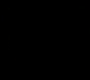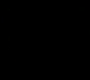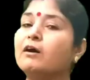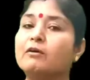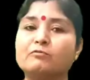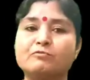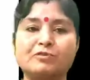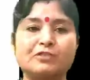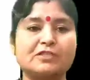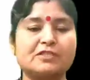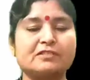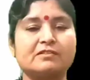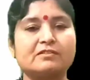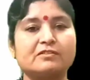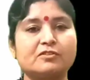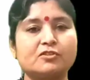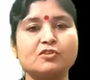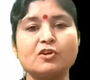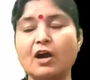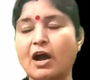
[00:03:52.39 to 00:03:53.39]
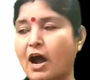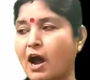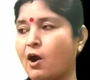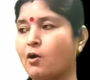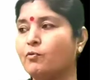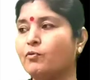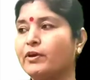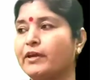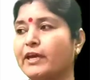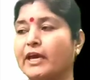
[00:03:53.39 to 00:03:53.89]
Nouns. So
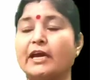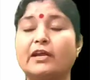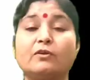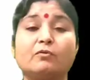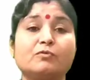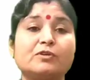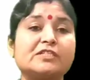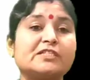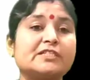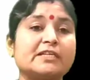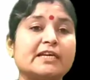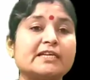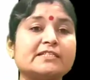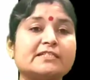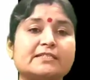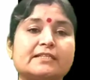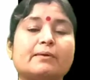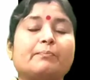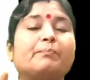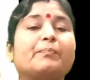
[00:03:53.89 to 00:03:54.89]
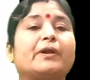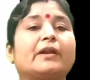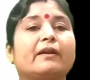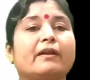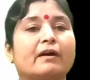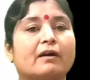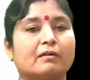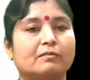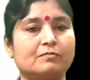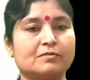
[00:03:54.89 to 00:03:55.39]
how can we change the
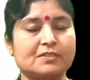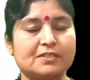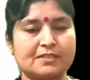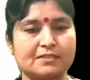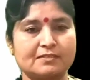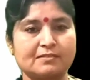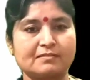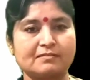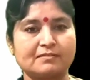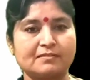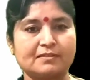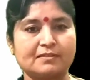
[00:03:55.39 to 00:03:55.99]
pronouns?